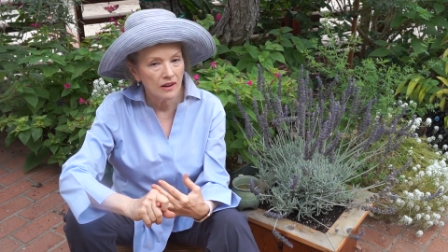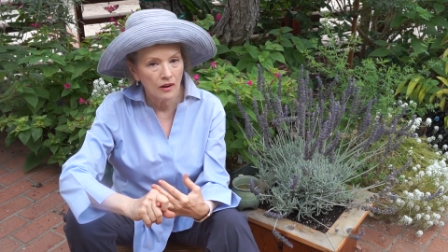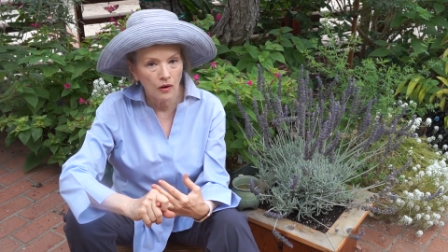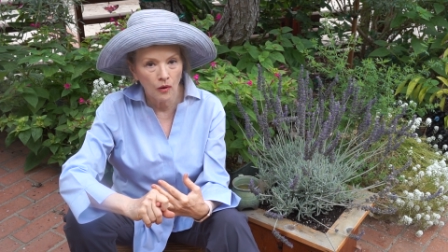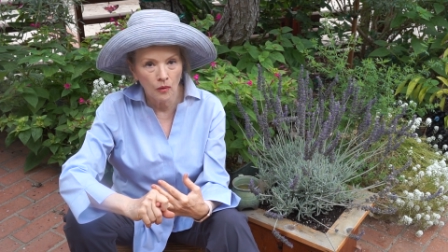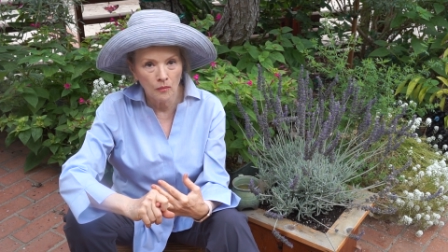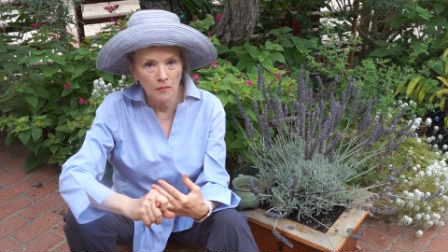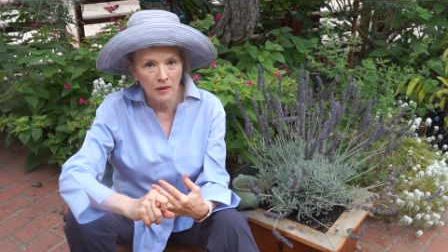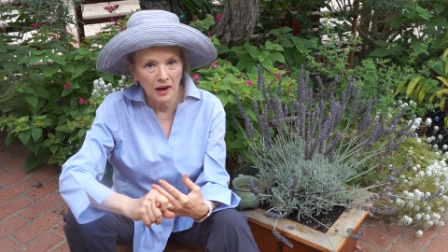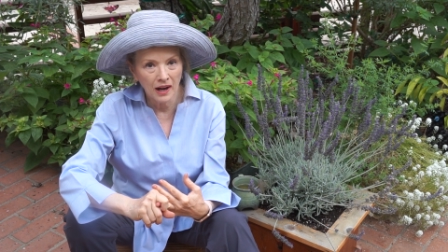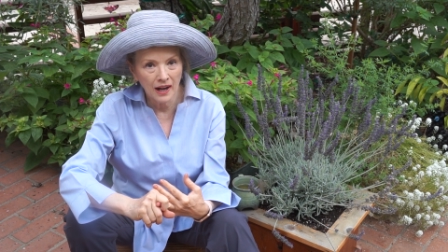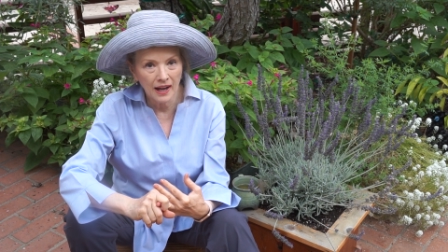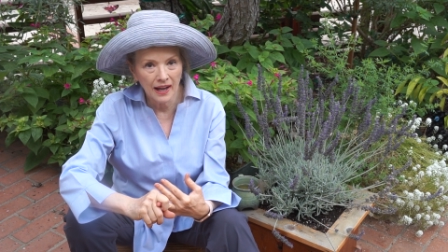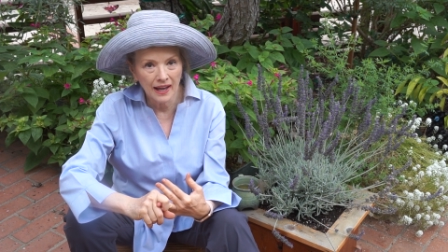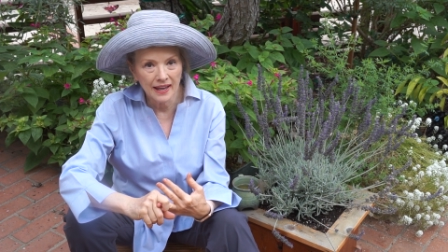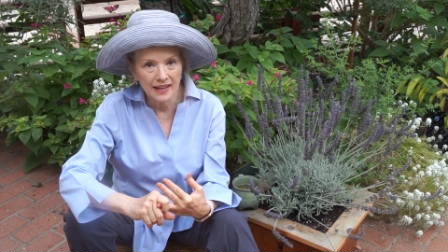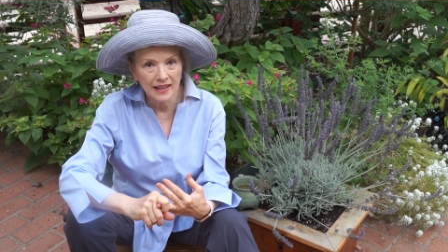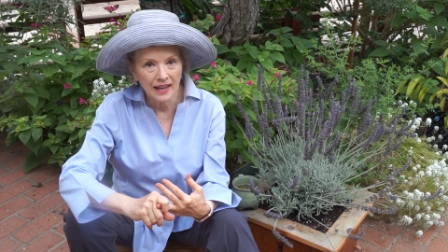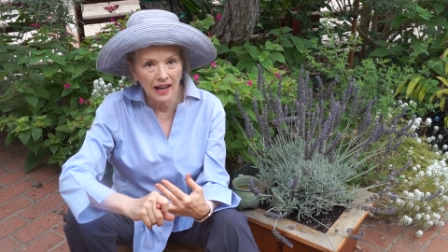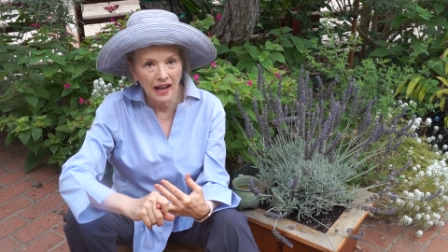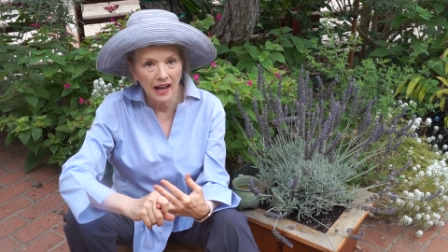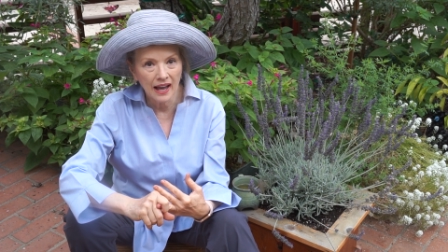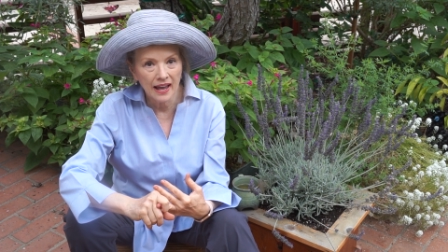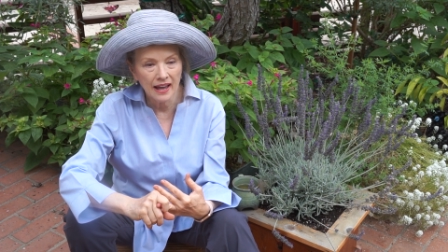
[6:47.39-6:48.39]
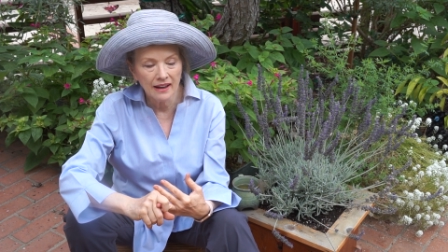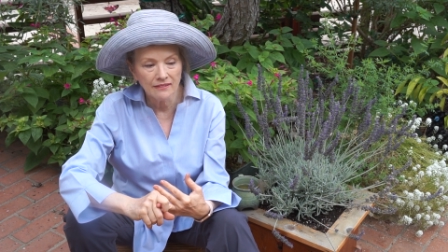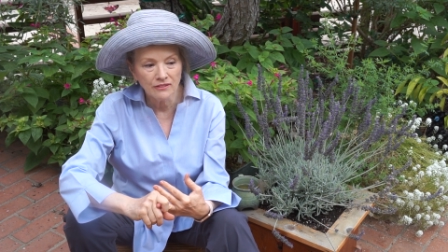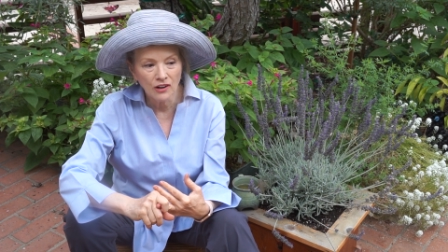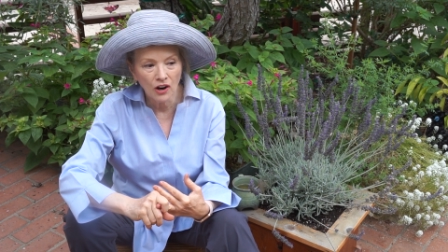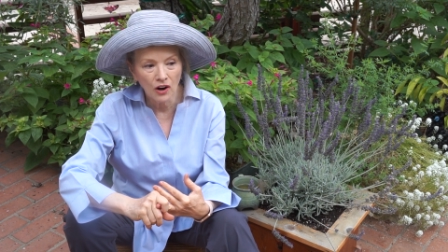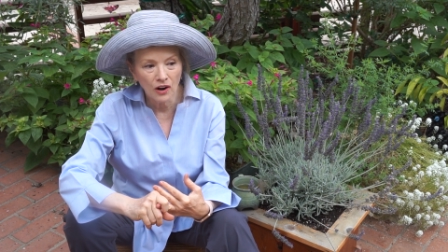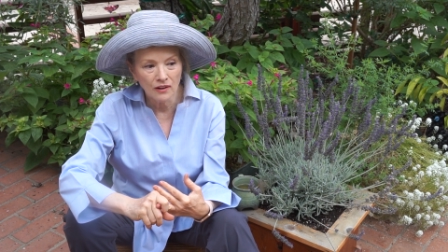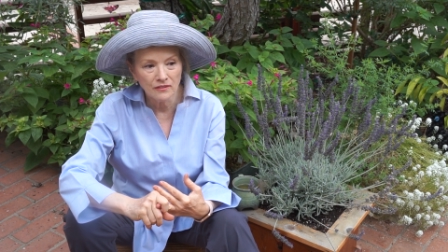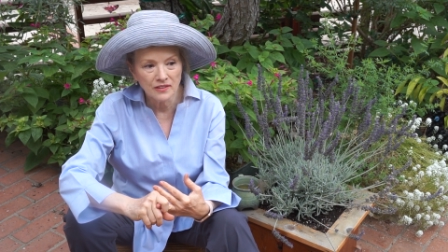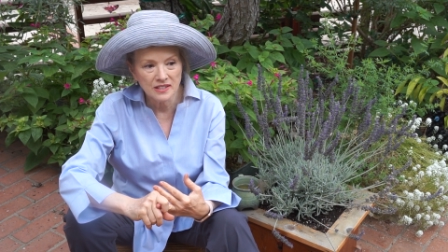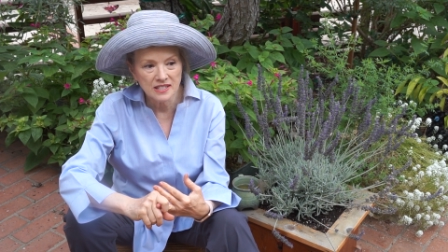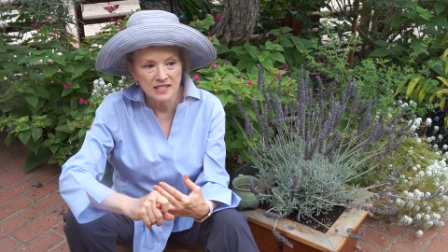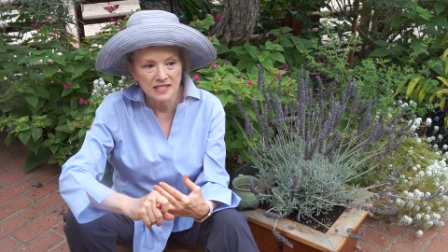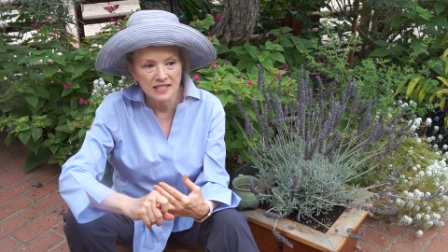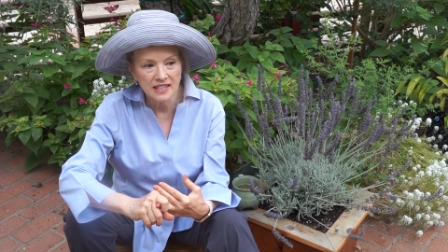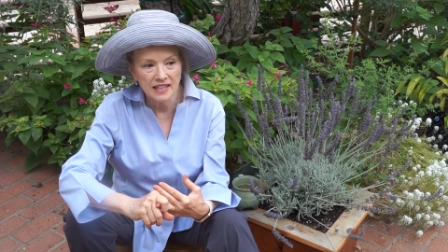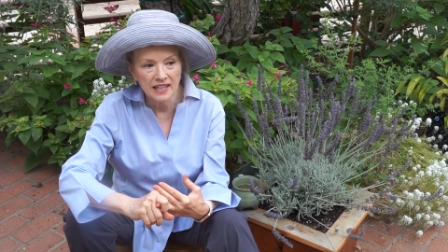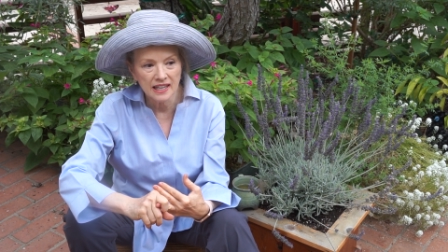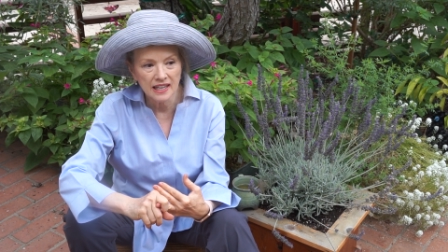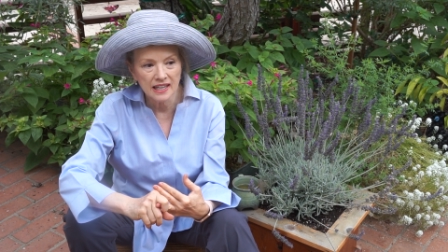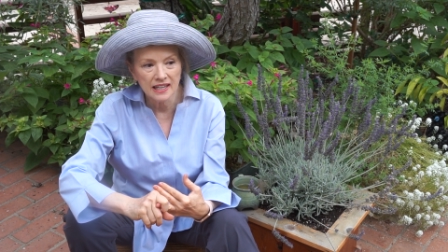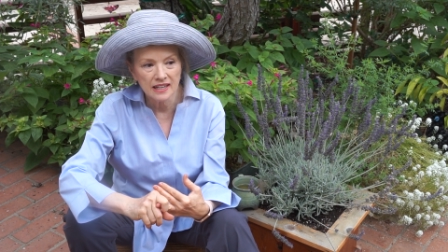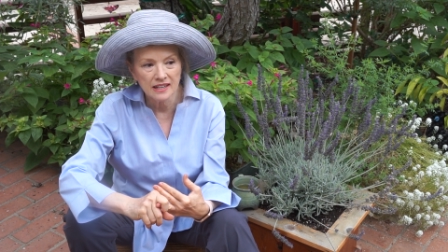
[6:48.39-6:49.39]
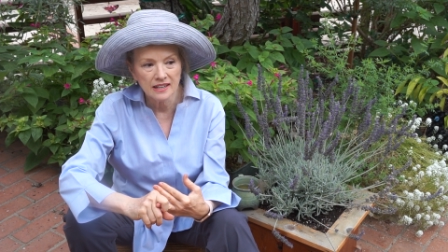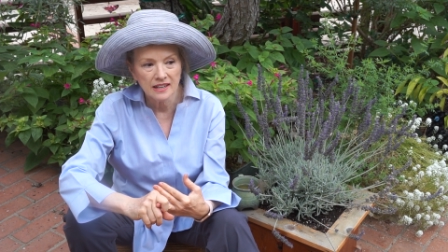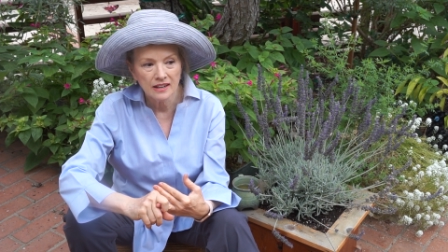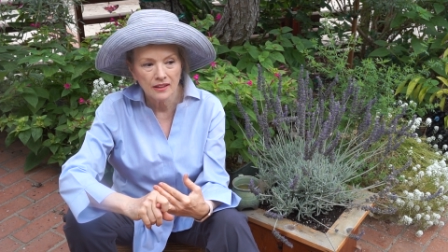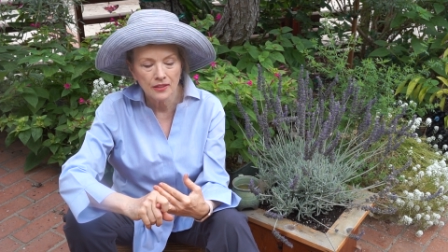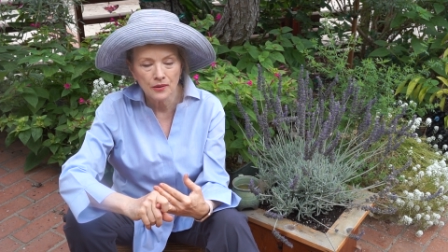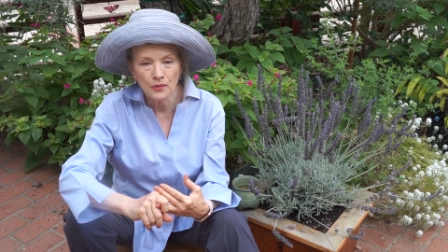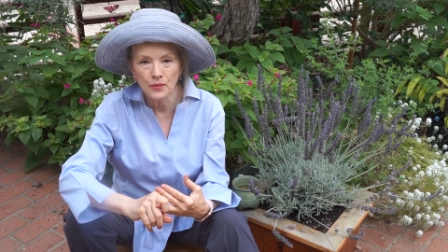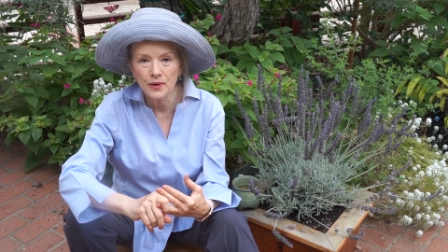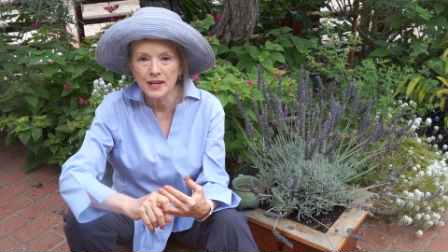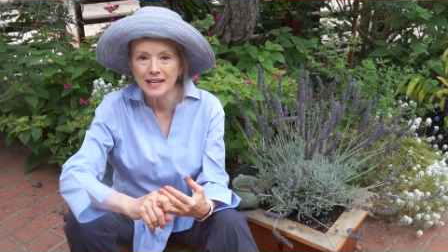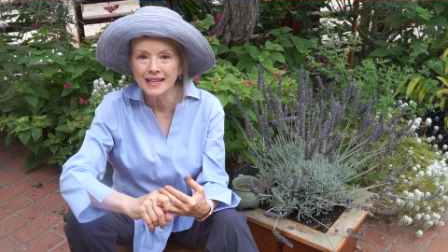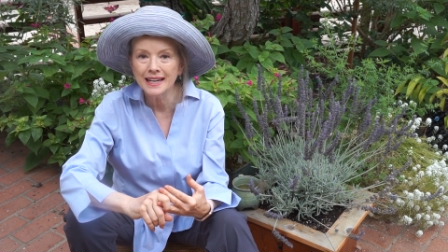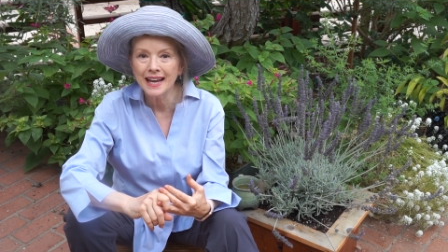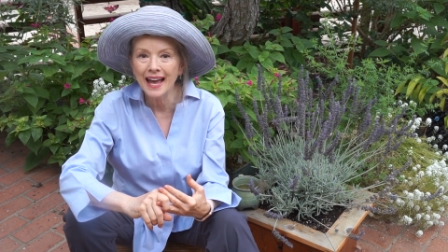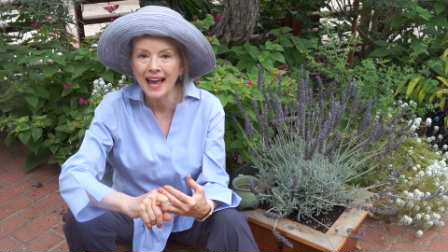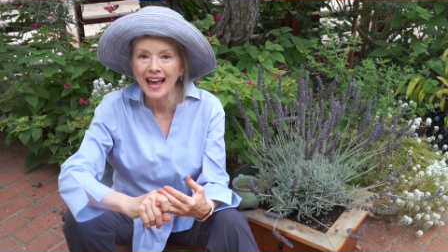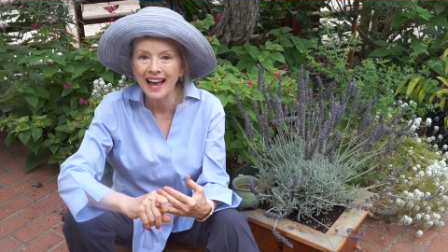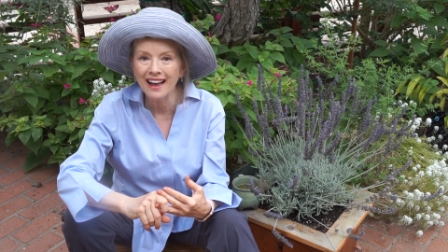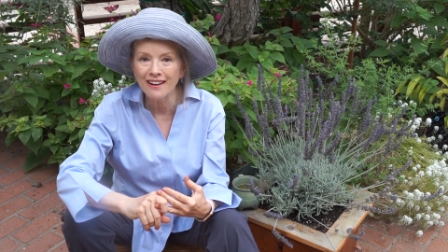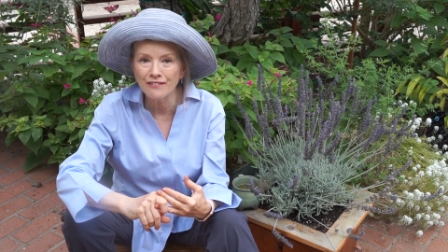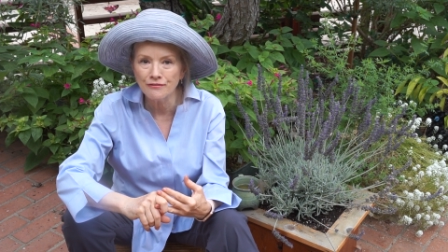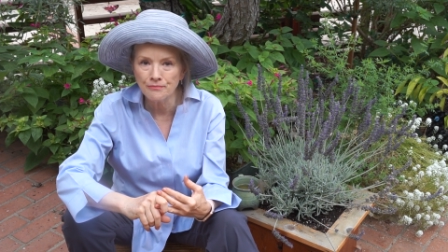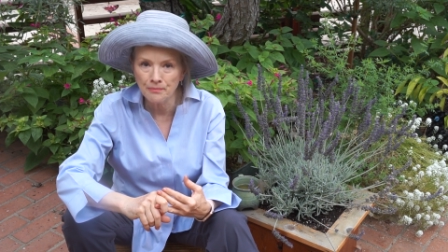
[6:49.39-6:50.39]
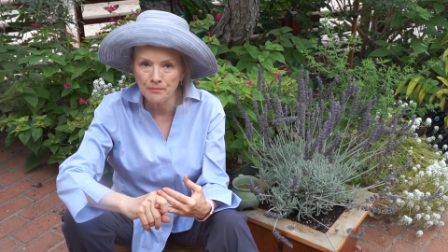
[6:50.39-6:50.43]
oh my, I have harvested three and a half